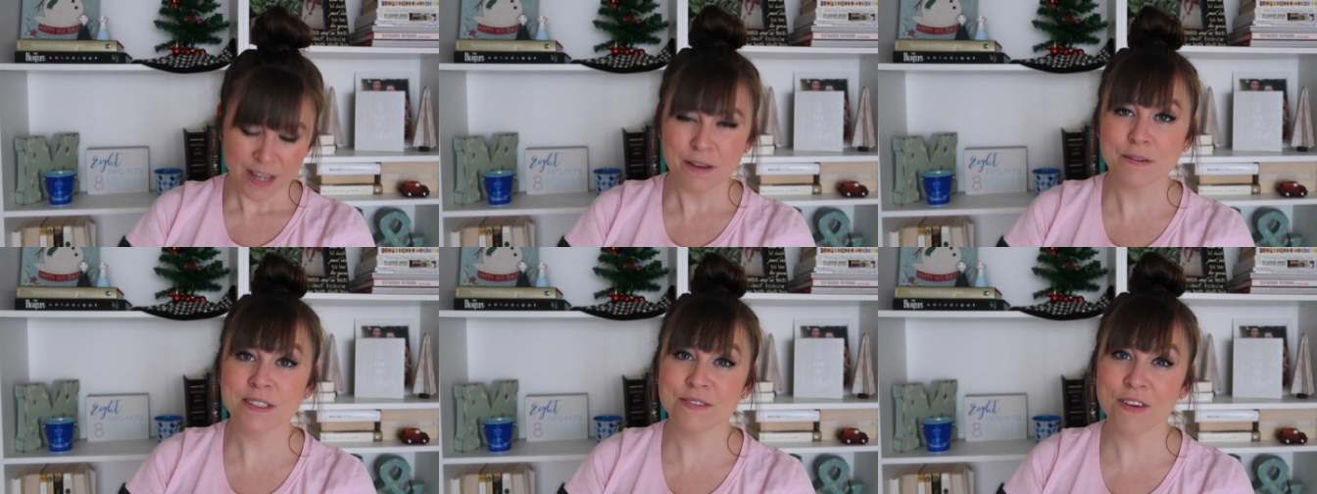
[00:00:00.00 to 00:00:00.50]

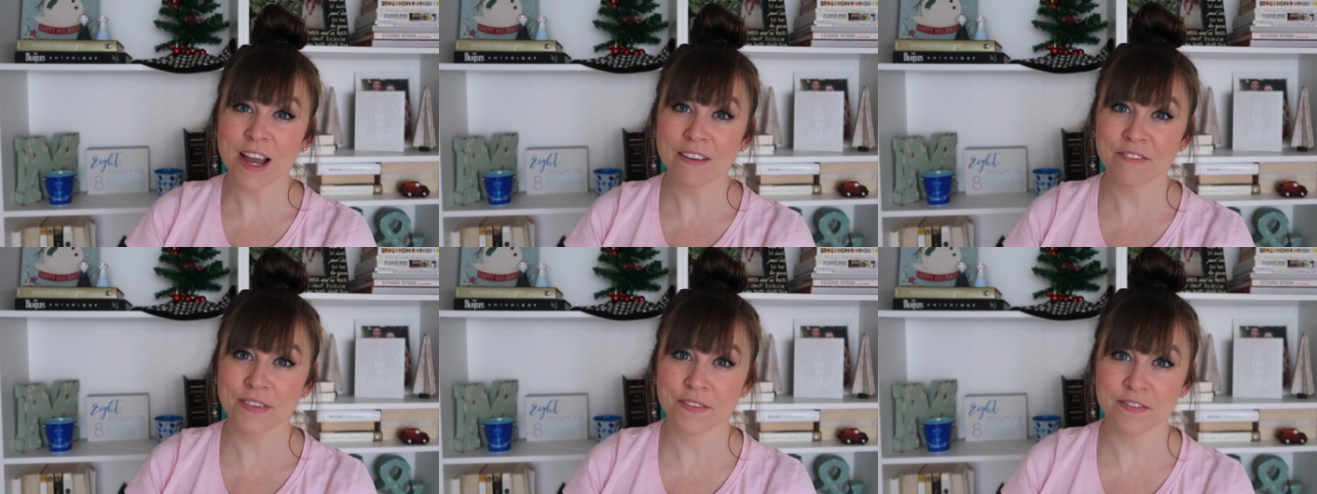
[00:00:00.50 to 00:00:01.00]
it was
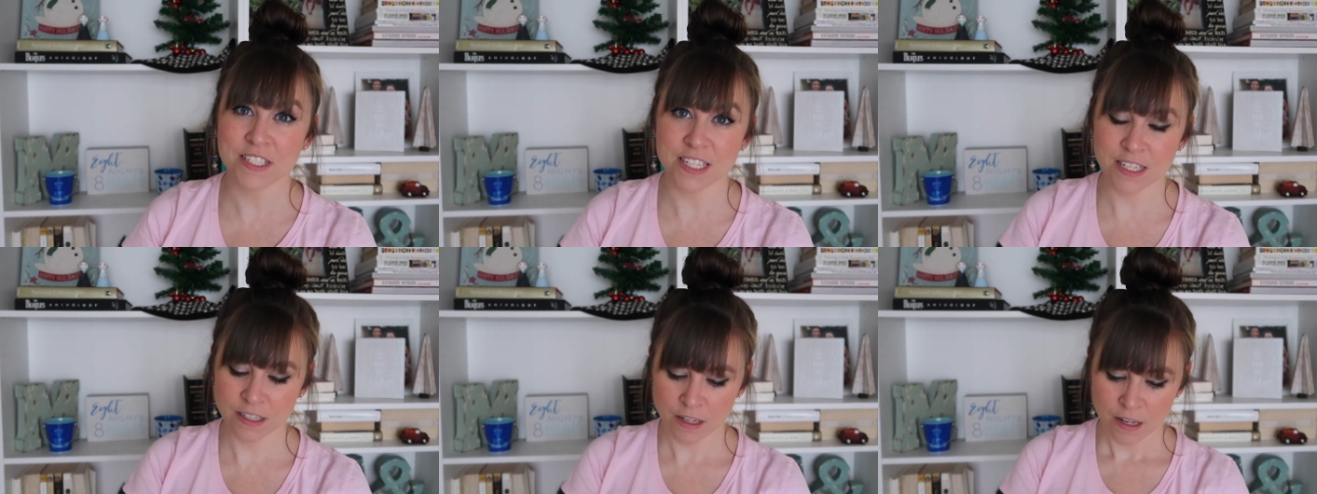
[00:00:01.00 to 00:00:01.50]

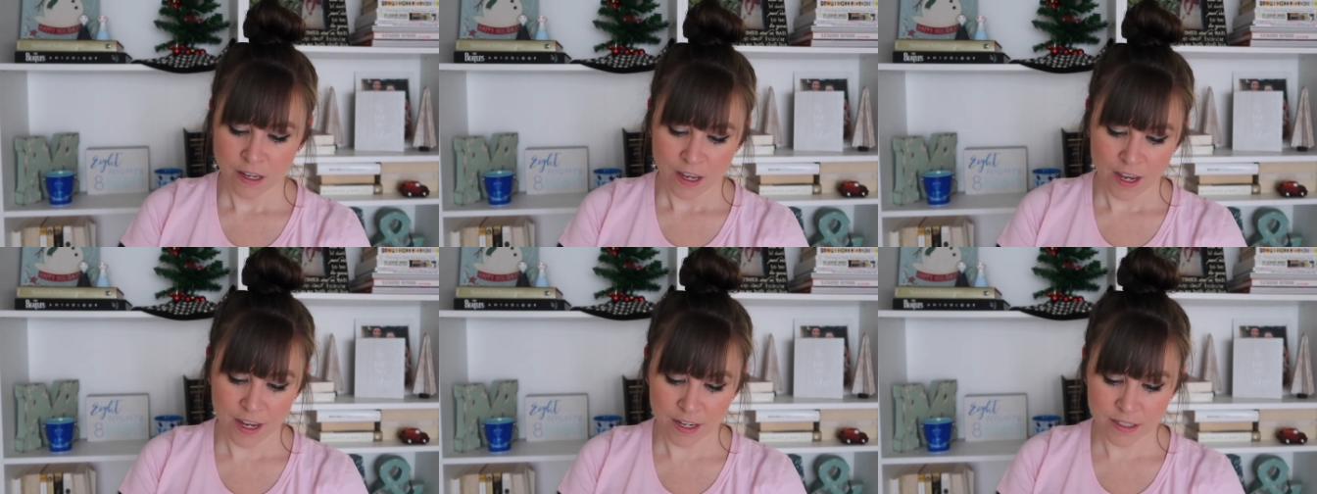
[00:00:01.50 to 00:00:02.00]
550
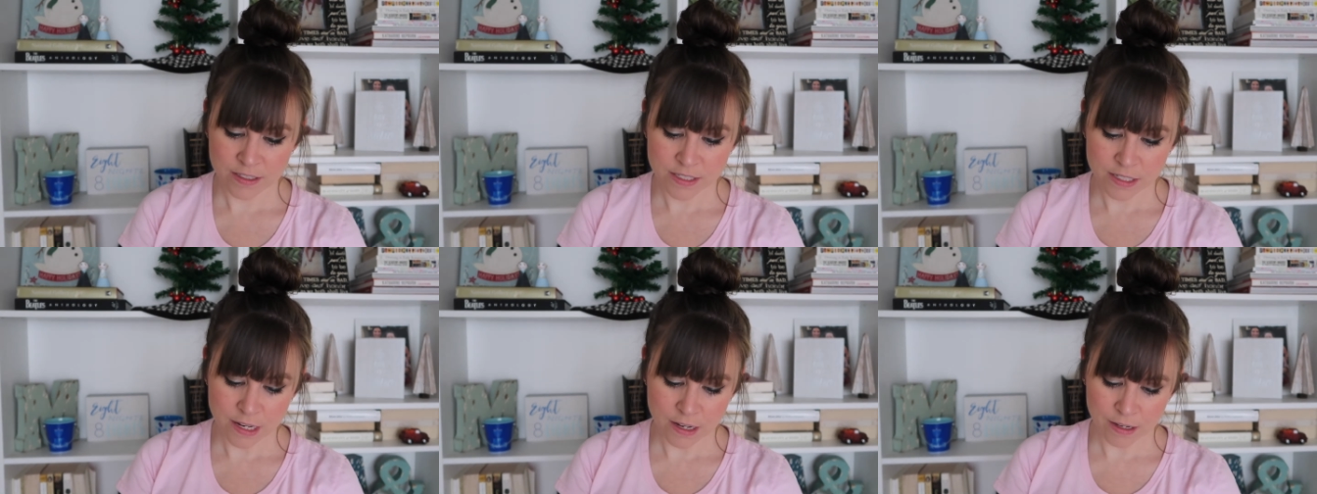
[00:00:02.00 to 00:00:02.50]

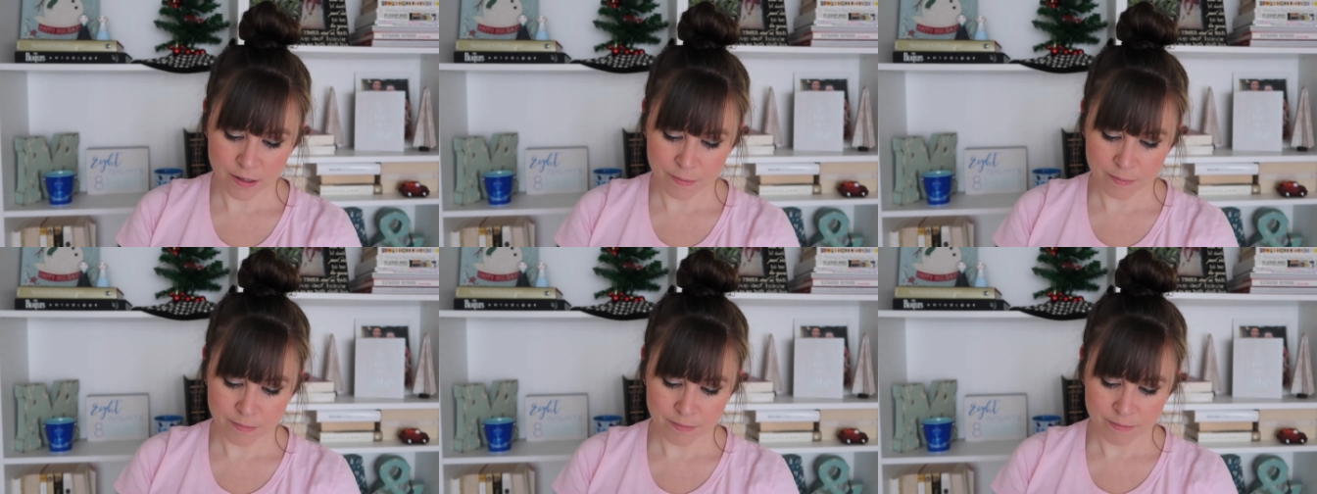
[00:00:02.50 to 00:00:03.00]
and
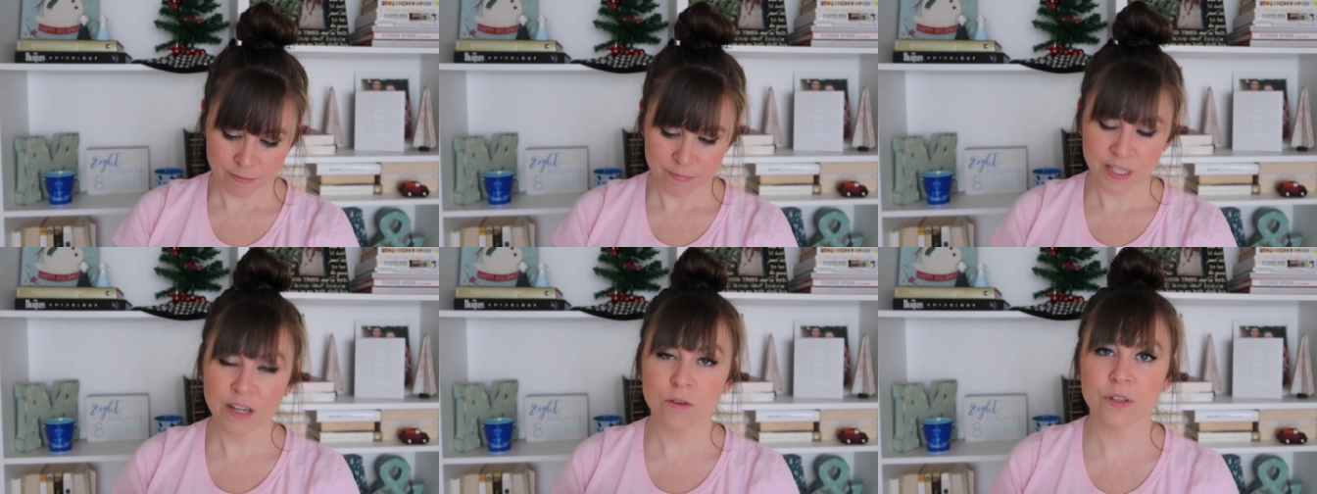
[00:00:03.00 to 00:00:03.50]
um,
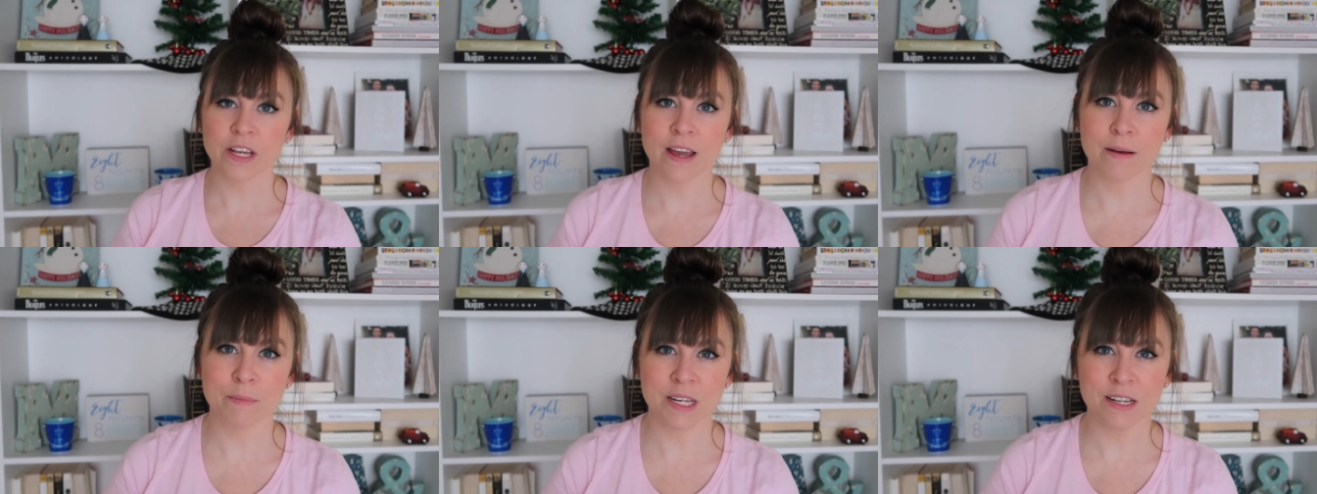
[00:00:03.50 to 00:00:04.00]
they only
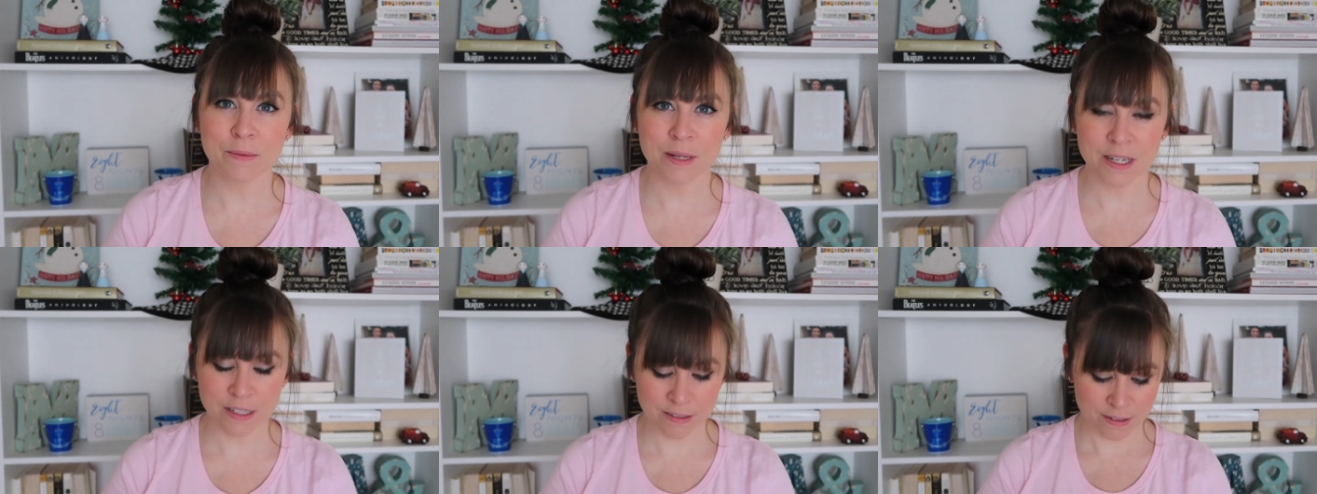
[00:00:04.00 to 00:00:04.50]
had a medium
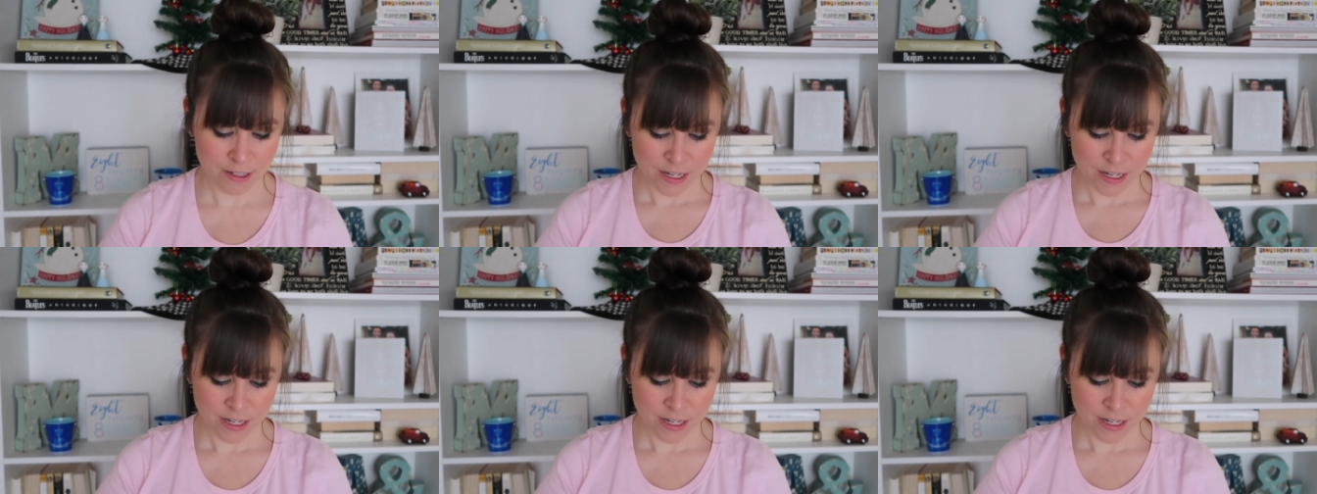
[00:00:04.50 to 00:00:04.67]
in it.